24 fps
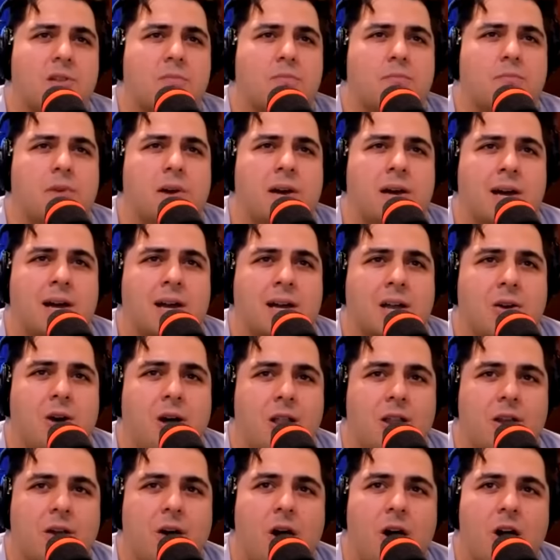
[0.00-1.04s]
going to uh,
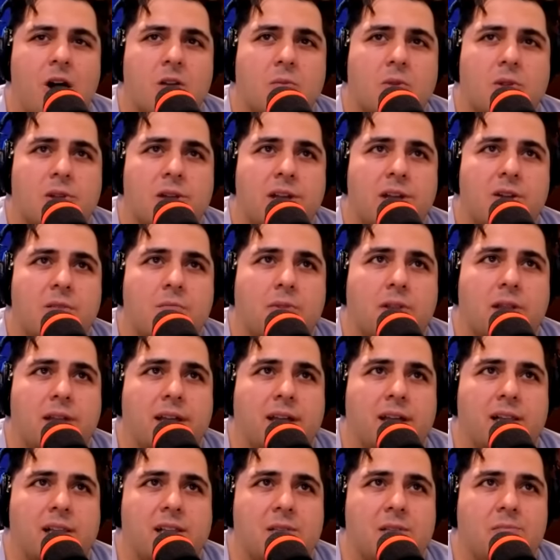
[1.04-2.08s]
call an audible here and play
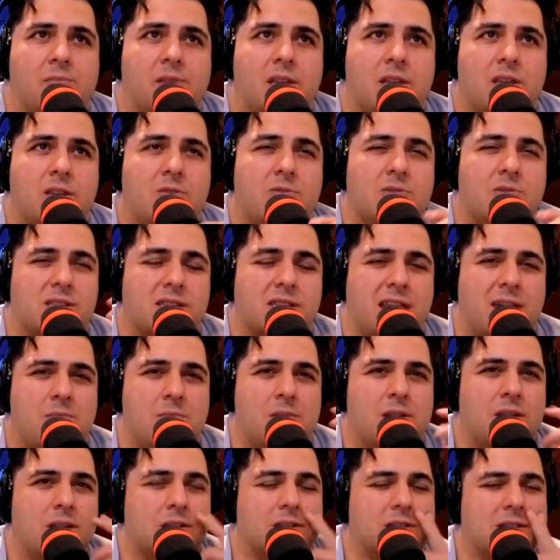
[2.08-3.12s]
a clip that you sent
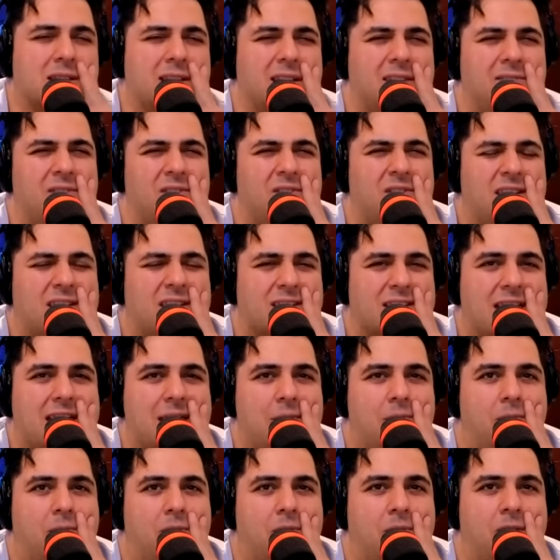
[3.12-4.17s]
me just to give you an
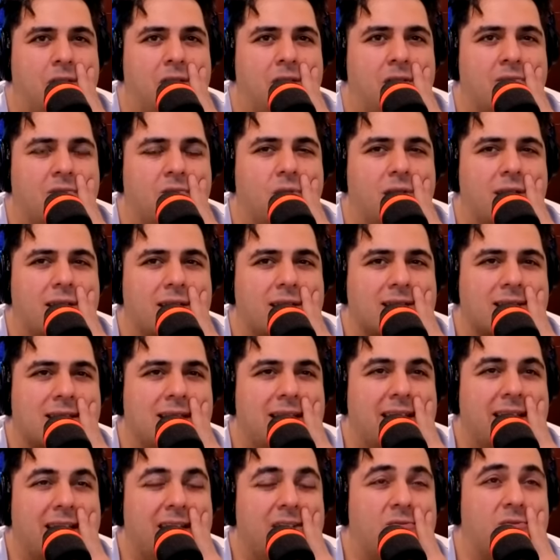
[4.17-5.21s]
example of what it's
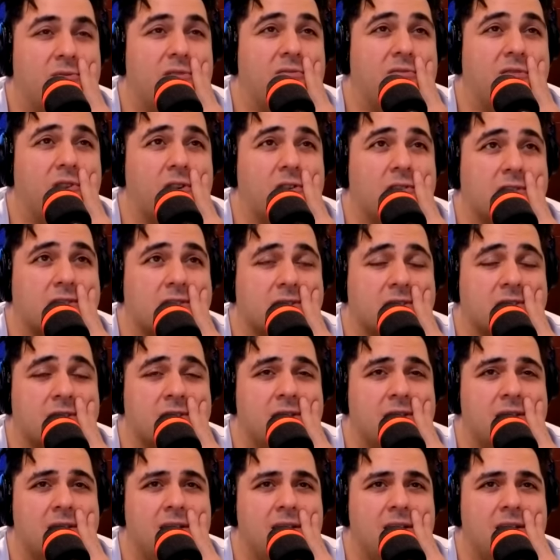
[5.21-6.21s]
like in reverse